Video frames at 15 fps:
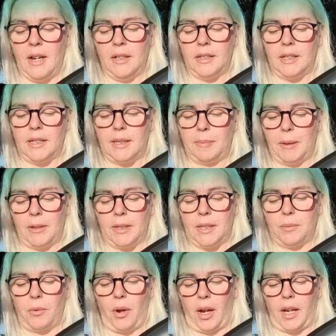So
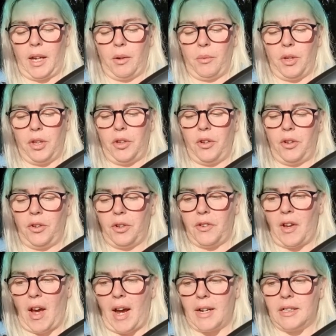Spirit's working with you
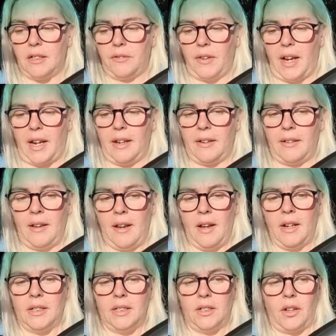to activate
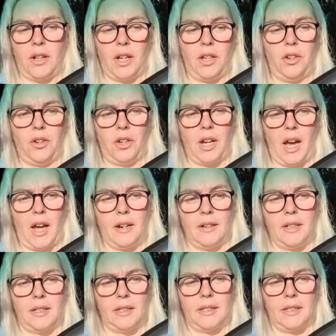so that you can